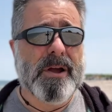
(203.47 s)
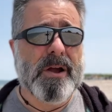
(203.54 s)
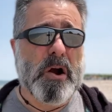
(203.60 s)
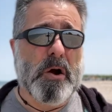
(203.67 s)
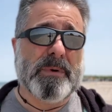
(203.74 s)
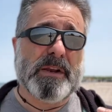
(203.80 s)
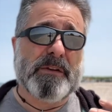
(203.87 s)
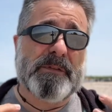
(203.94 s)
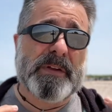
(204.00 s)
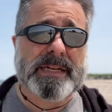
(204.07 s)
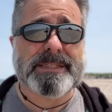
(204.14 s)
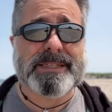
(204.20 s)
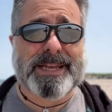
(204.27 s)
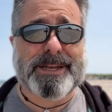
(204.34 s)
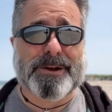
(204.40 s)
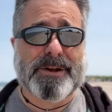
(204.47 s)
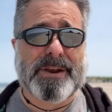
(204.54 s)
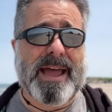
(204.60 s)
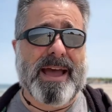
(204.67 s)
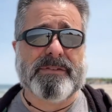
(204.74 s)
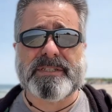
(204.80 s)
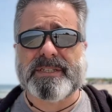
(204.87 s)
or when it feels like you're going to
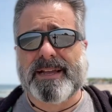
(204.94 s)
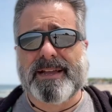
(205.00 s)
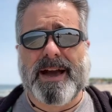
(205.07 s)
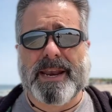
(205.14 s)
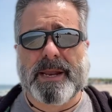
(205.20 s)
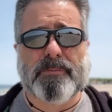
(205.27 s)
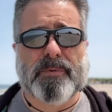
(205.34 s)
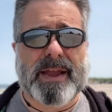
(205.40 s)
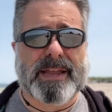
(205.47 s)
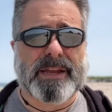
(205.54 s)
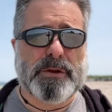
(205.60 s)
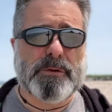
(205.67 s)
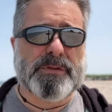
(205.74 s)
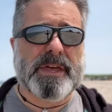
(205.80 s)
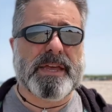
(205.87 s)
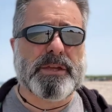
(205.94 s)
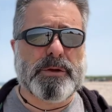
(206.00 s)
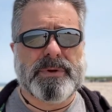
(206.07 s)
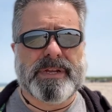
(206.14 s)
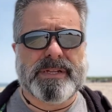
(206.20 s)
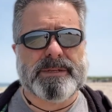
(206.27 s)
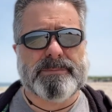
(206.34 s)
have a psychotic break and you think you
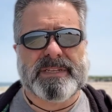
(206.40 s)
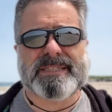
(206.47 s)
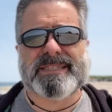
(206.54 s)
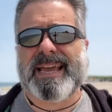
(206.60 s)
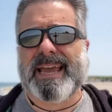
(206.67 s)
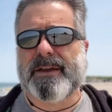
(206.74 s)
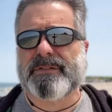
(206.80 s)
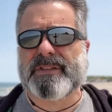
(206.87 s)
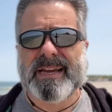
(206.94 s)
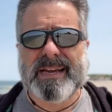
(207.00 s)
need to be saved,